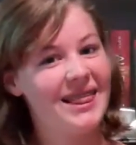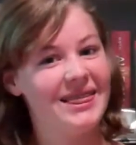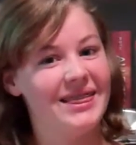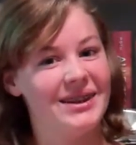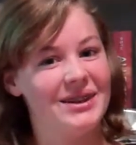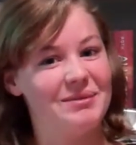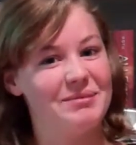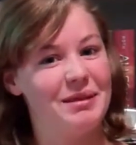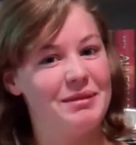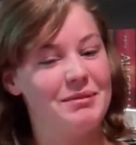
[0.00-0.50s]

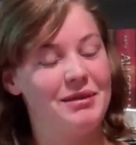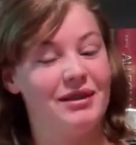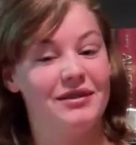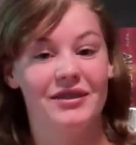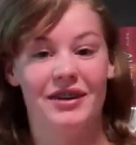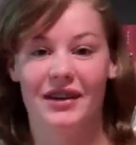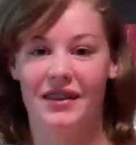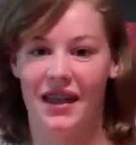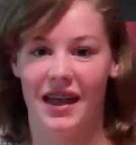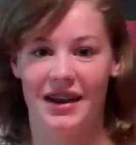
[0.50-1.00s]
Hello people of
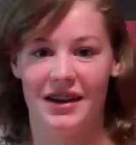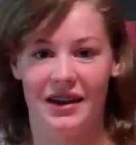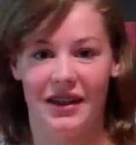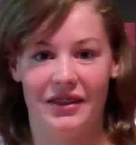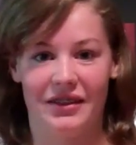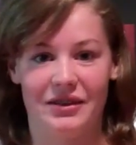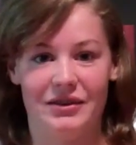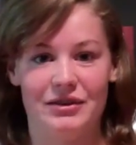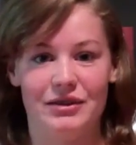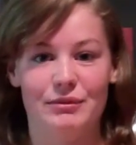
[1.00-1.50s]
Earth and
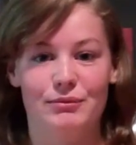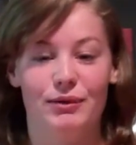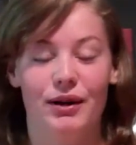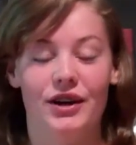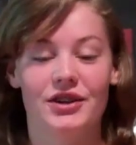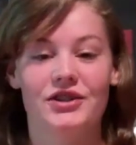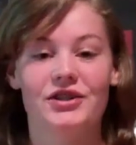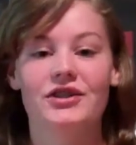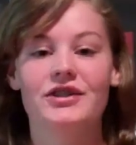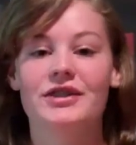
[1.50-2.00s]
other YouTube
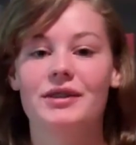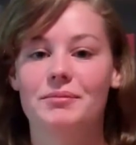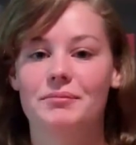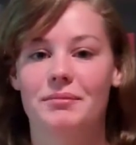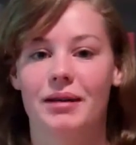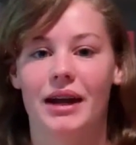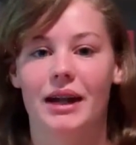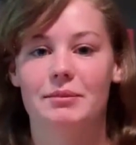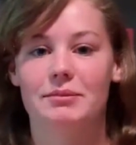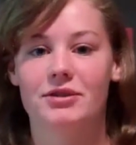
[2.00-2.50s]
watchers,
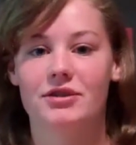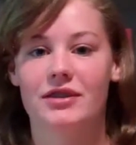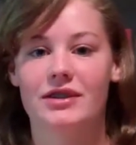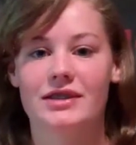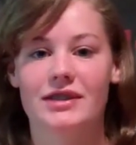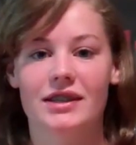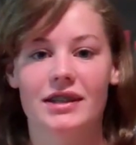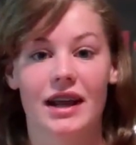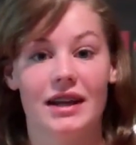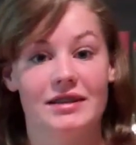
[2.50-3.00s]
my name is
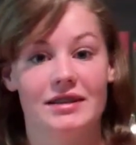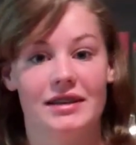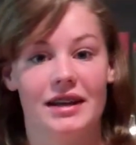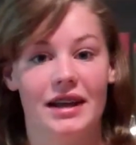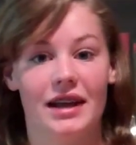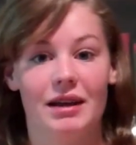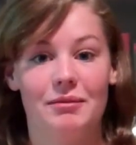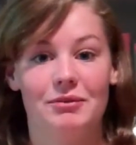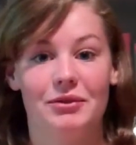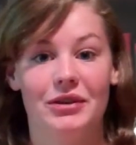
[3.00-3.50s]
Kristen and
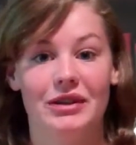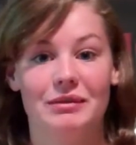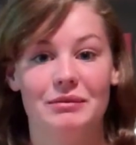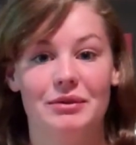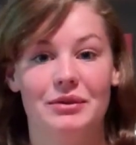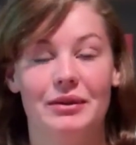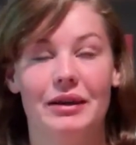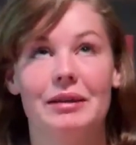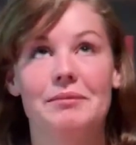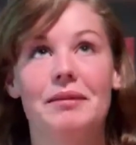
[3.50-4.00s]
today I'm going to be
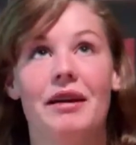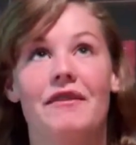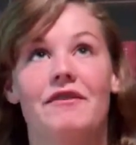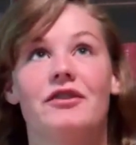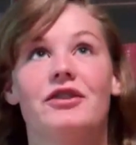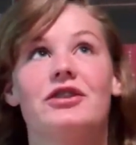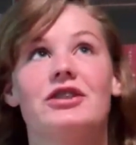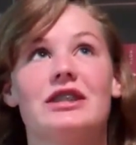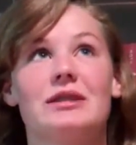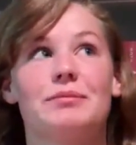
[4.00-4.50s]
doing my
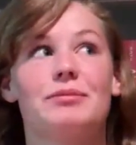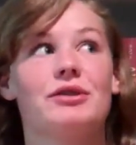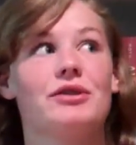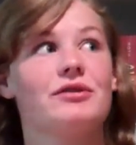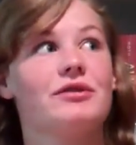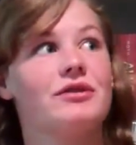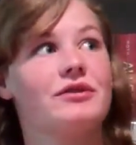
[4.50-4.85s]
first book